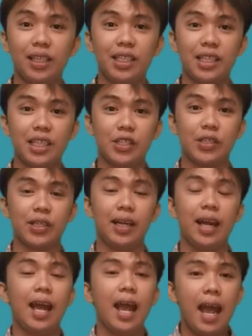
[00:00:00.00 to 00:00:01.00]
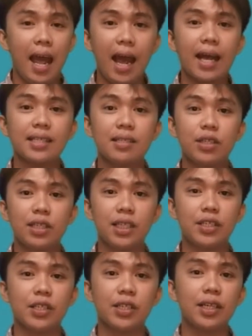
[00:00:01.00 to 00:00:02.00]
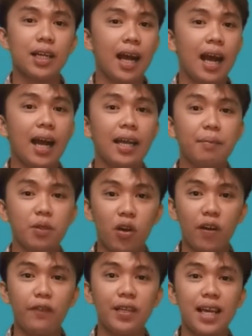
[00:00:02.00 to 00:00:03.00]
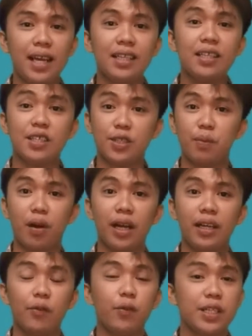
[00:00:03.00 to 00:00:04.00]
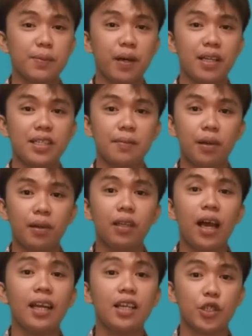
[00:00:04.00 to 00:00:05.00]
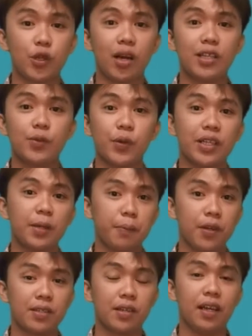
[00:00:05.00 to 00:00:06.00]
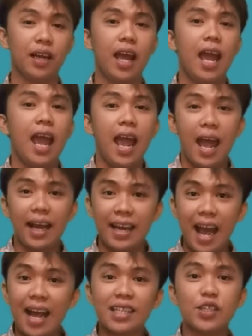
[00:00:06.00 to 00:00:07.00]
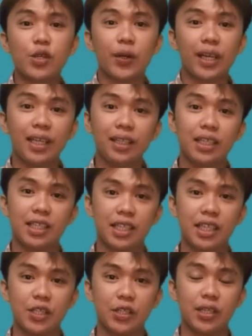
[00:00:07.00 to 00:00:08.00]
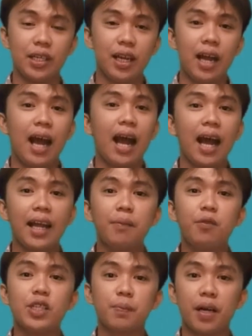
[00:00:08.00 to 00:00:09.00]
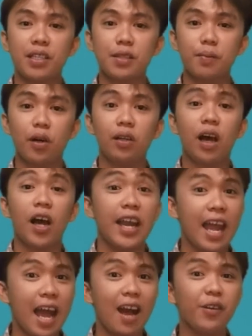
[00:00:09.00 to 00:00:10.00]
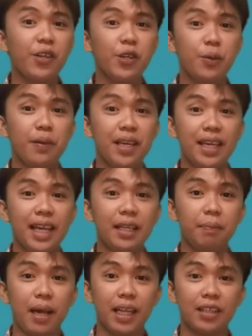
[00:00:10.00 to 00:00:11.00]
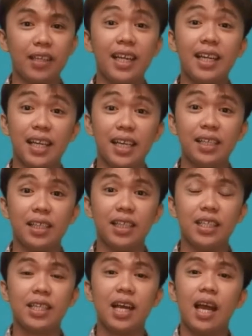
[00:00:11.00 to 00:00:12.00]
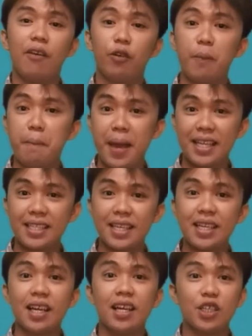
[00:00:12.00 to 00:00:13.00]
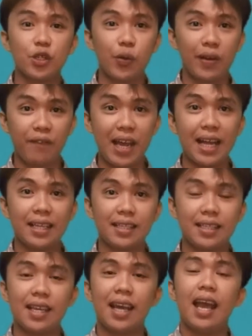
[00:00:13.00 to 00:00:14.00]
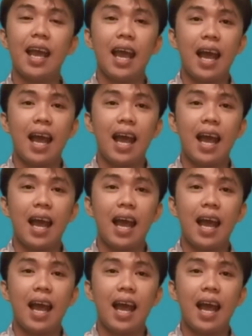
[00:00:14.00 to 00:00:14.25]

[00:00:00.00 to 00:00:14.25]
English teacher. As your teacher, I am confident, smart, responsible, and a trustworthy person. And as your English teacher, I am responsible on how you communicate better in English from basic to advanced.